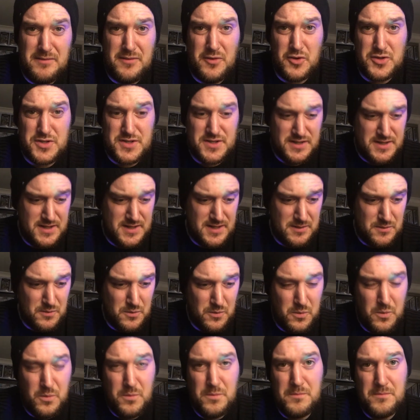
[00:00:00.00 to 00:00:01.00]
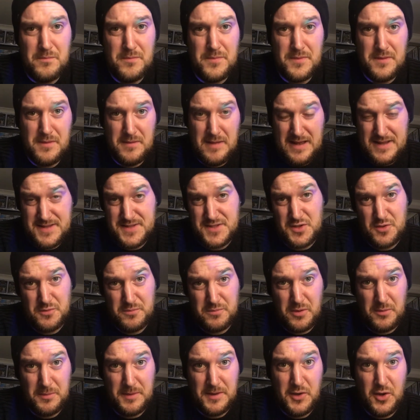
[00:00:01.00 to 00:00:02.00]
Unfortunately, as you
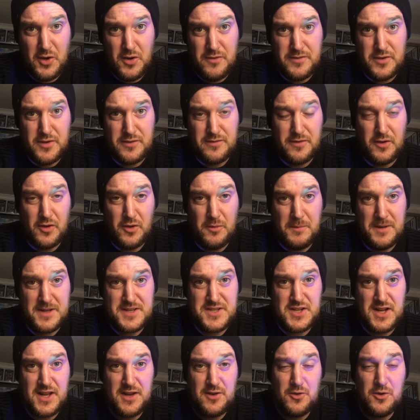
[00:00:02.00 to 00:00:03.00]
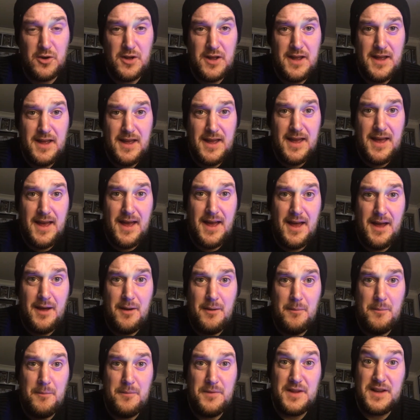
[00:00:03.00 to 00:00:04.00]
probably know if you followed my channel,
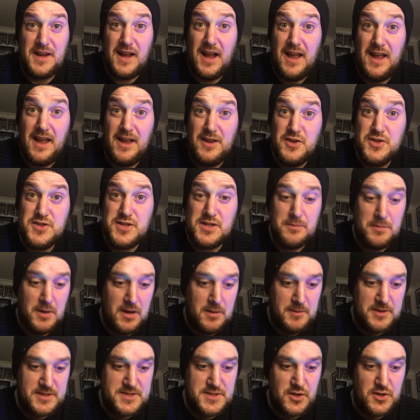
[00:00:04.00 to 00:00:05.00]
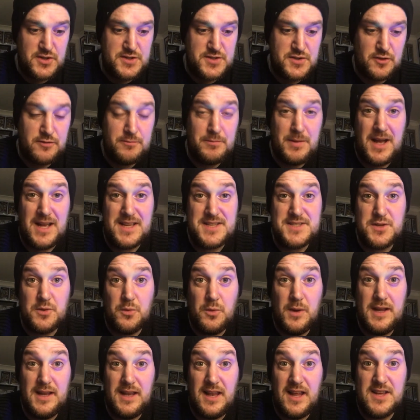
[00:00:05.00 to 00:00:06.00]
the guy I usually buy my toys off passed
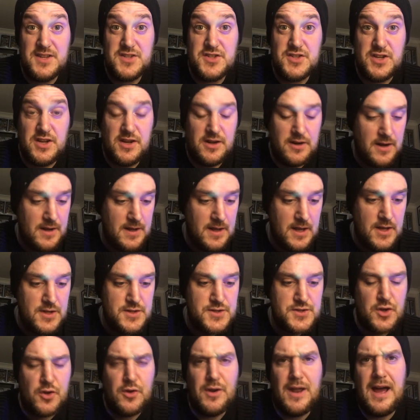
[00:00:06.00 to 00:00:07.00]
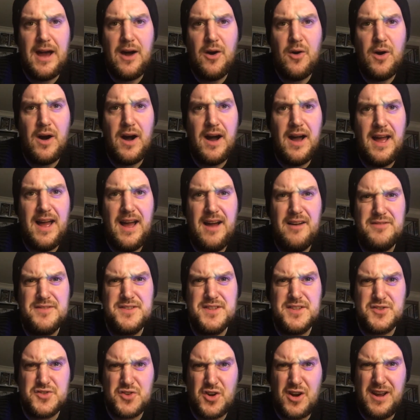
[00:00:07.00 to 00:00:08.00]
away last year. So now I have
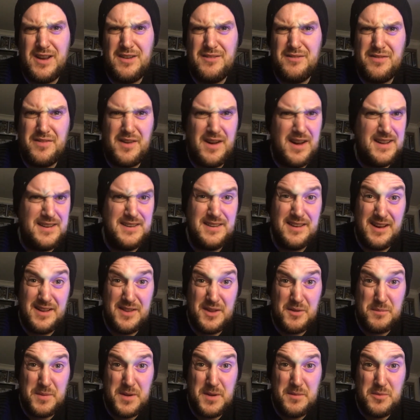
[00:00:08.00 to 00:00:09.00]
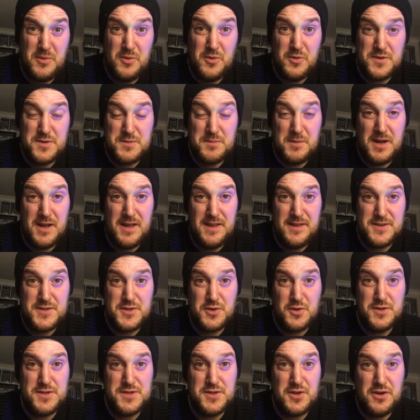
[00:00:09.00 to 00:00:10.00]
to try and find other people to buy the
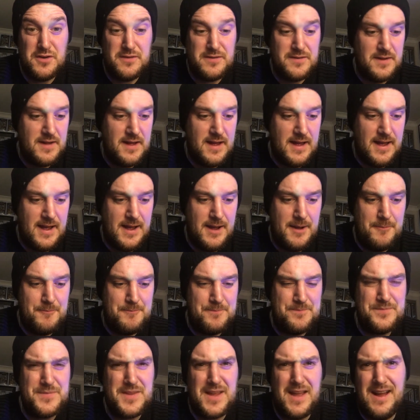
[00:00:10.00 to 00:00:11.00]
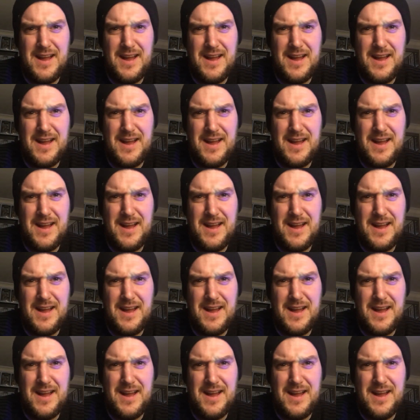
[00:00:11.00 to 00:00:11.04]
toys off, and